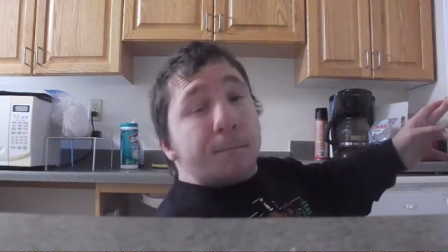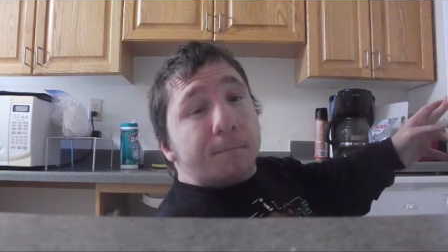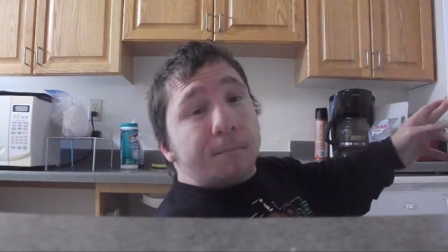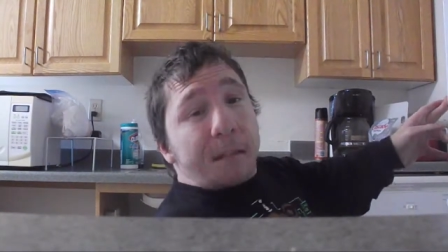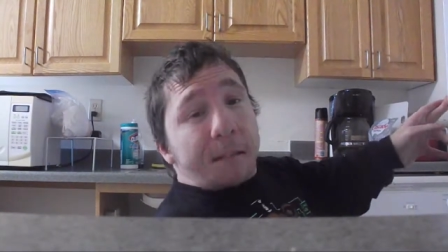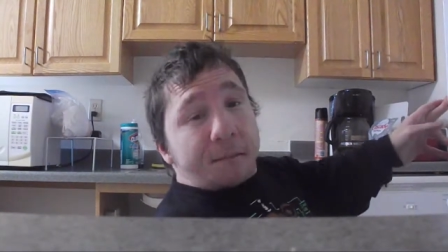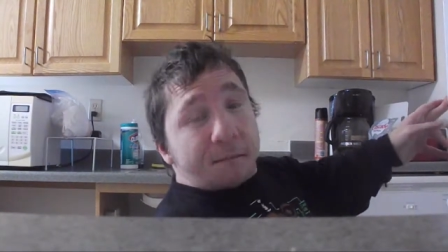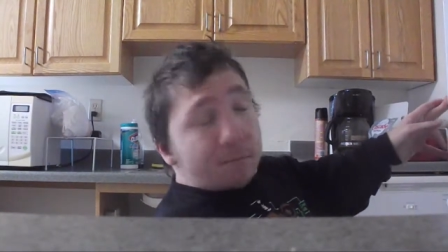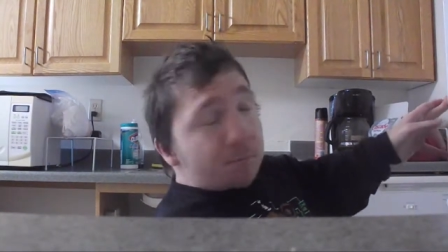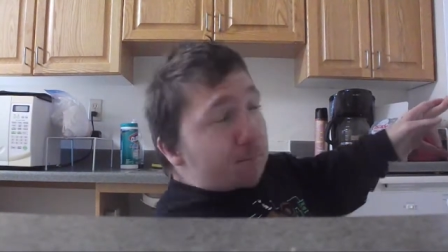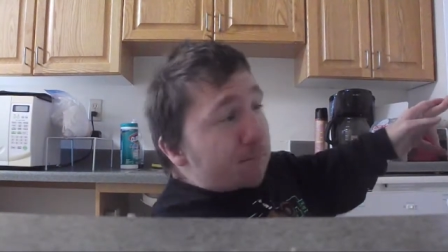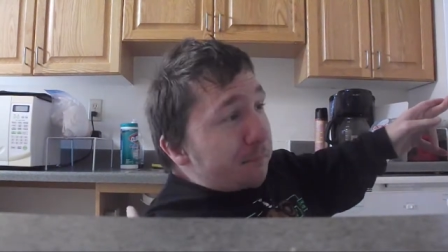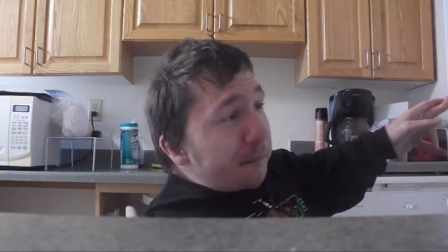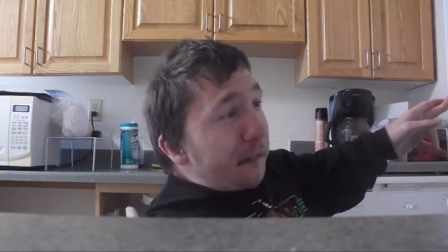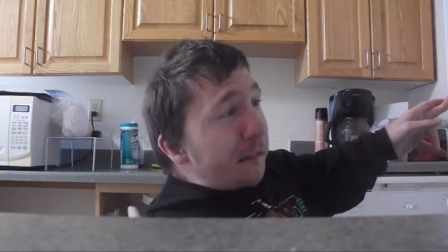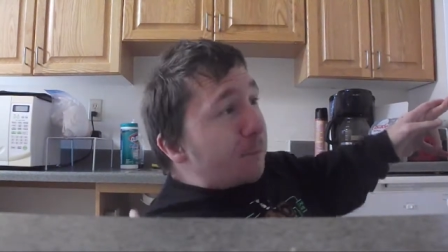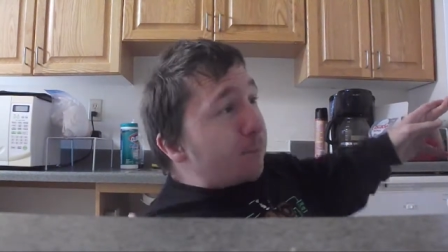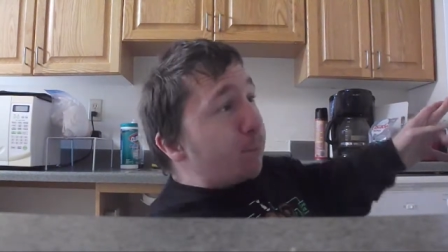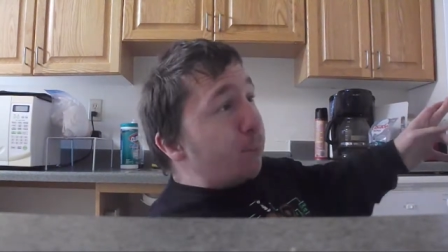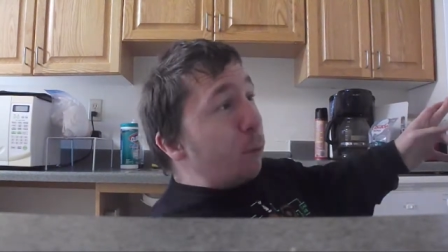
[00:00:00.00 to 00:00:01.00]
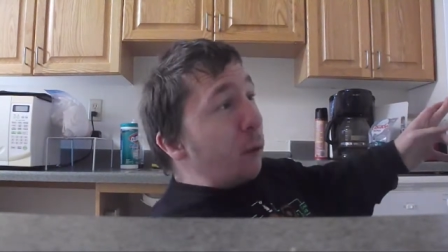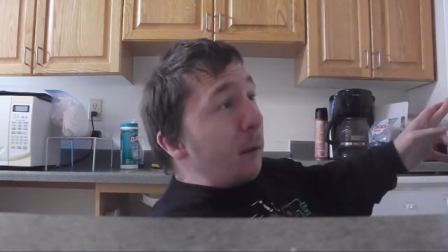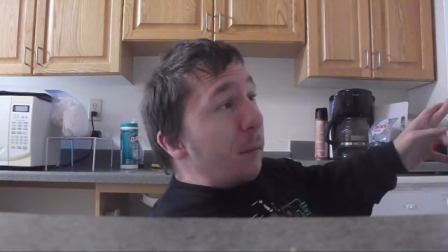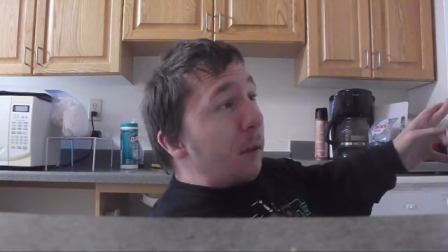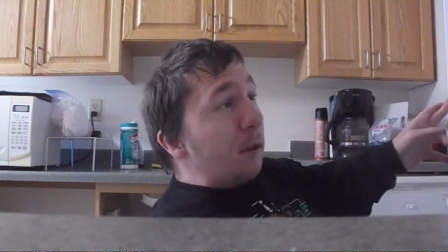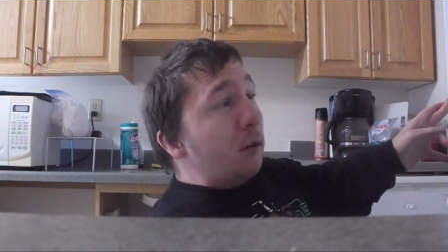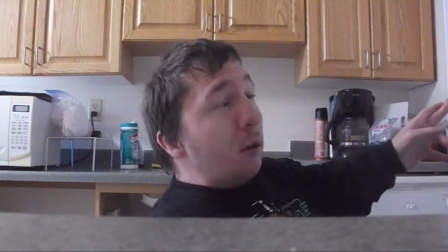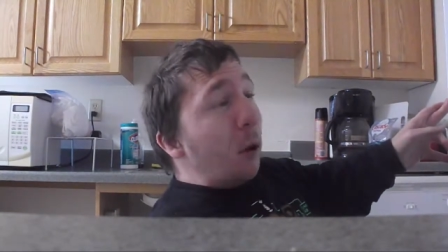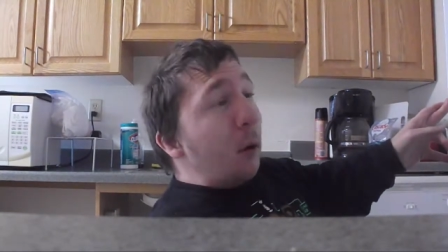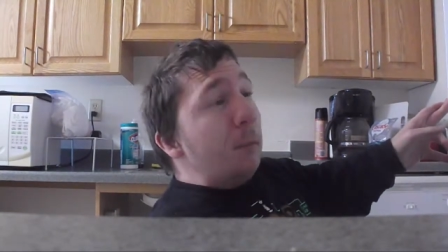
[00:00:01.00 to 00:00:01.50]
that, that's pretty
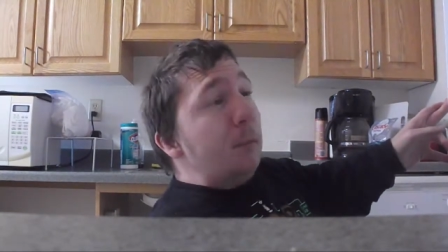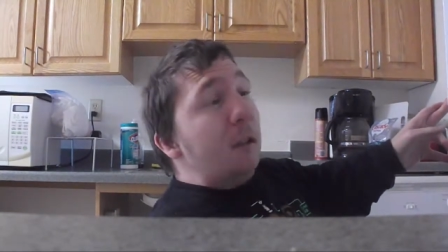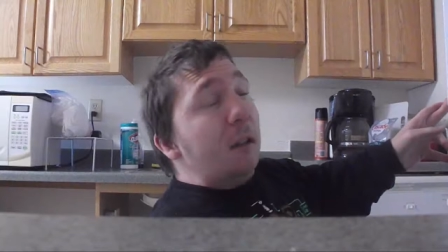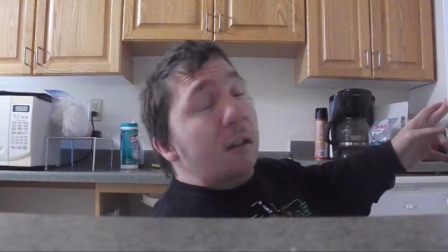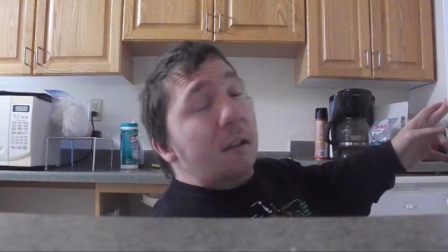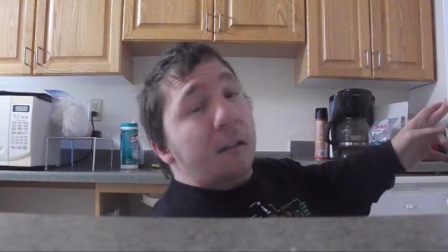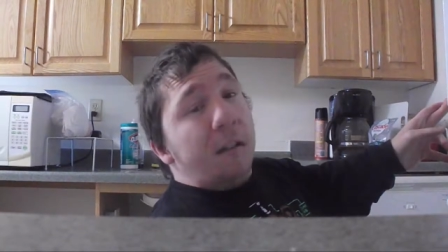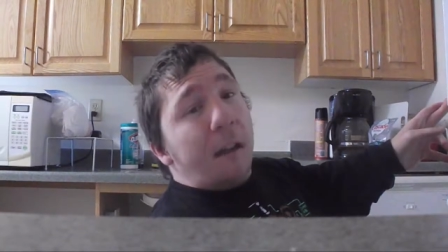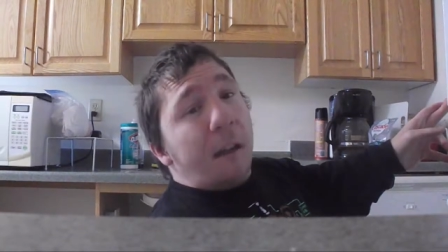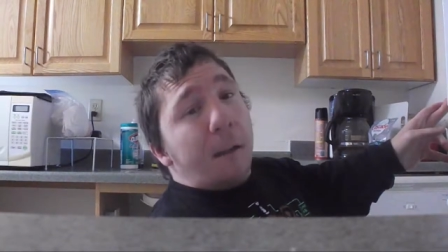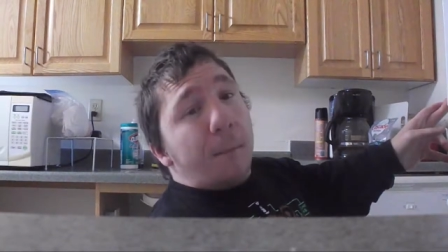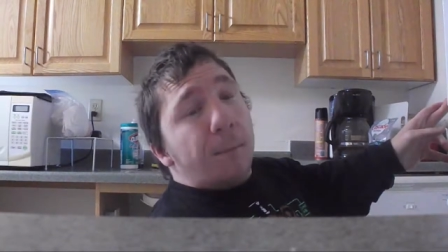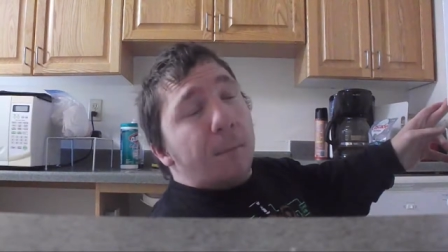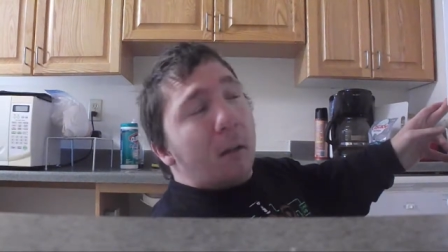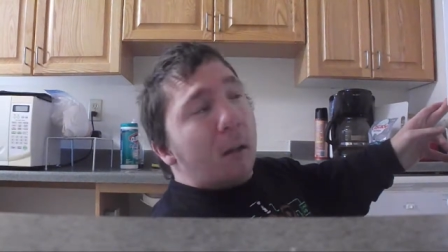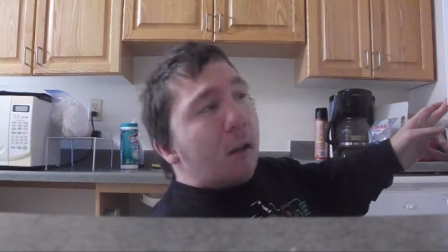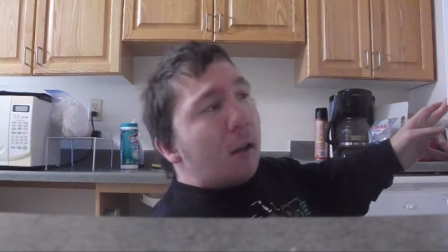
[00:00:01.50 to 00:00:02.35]
much all I'm going to say.